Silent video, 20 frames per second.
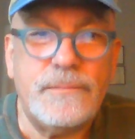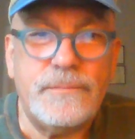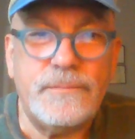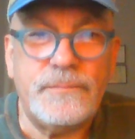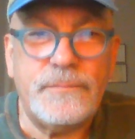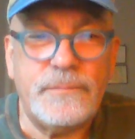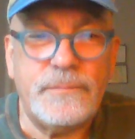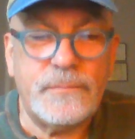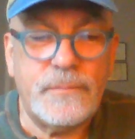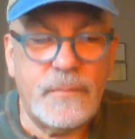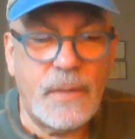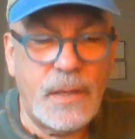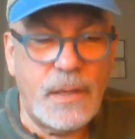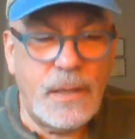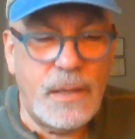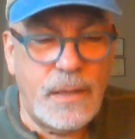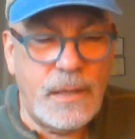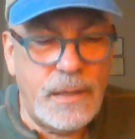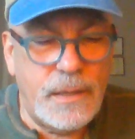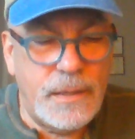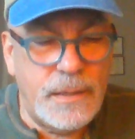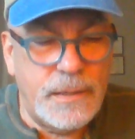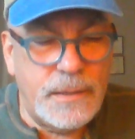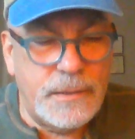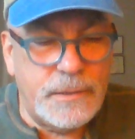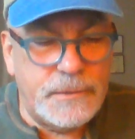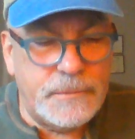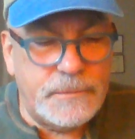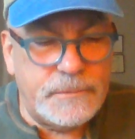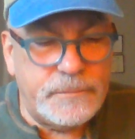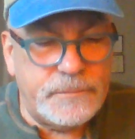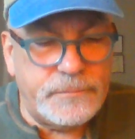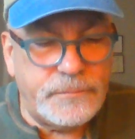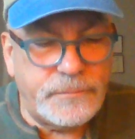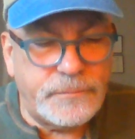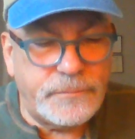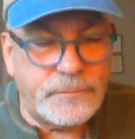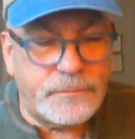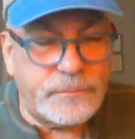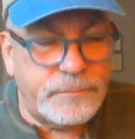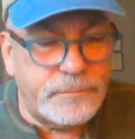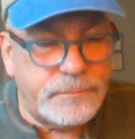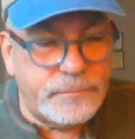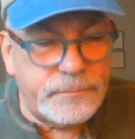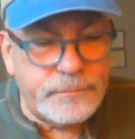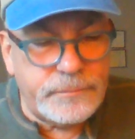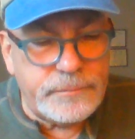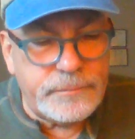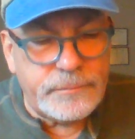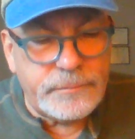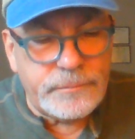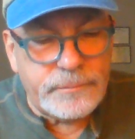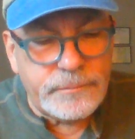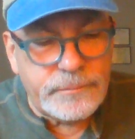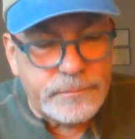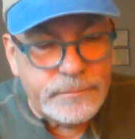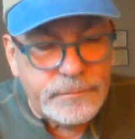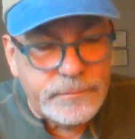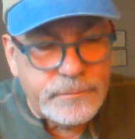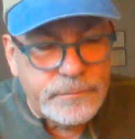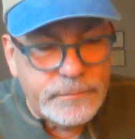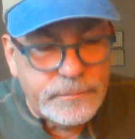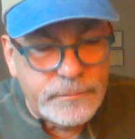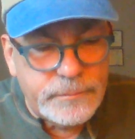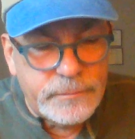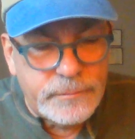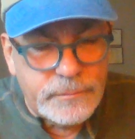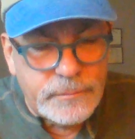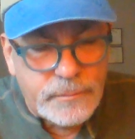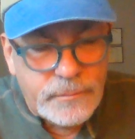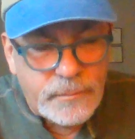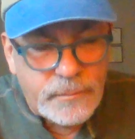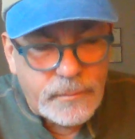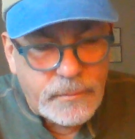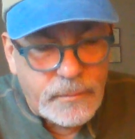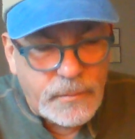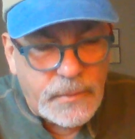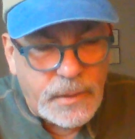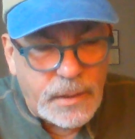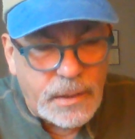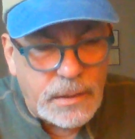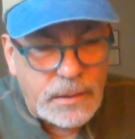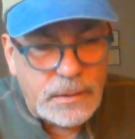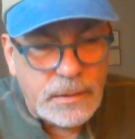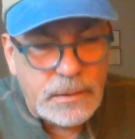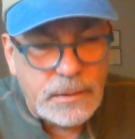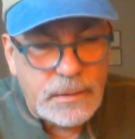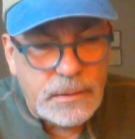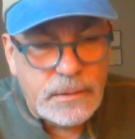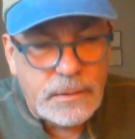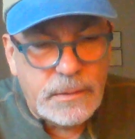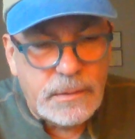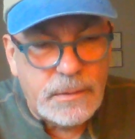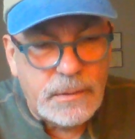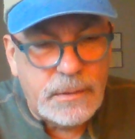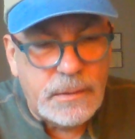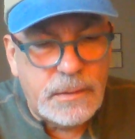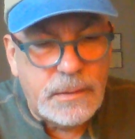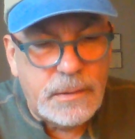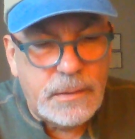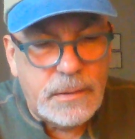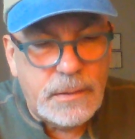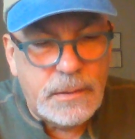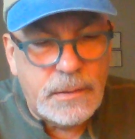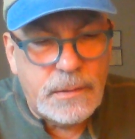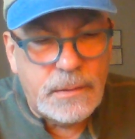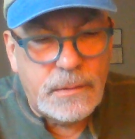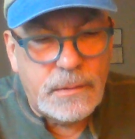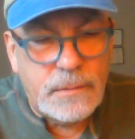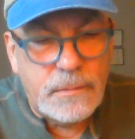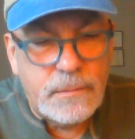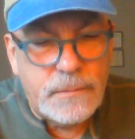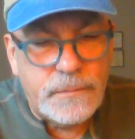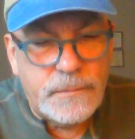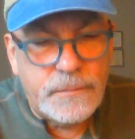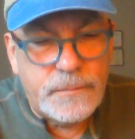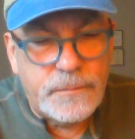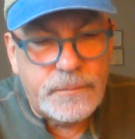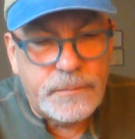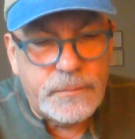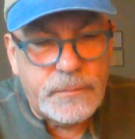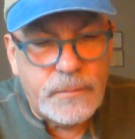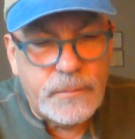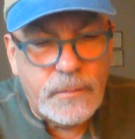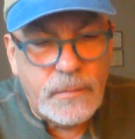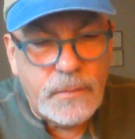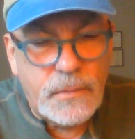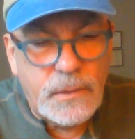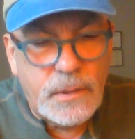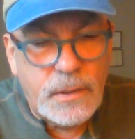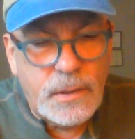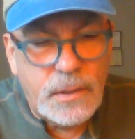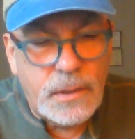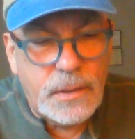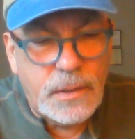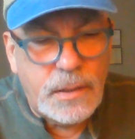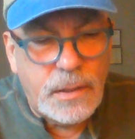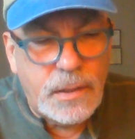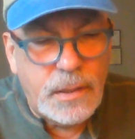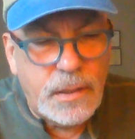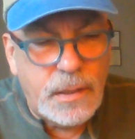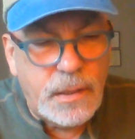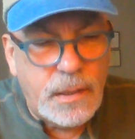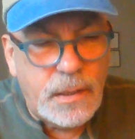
(silence)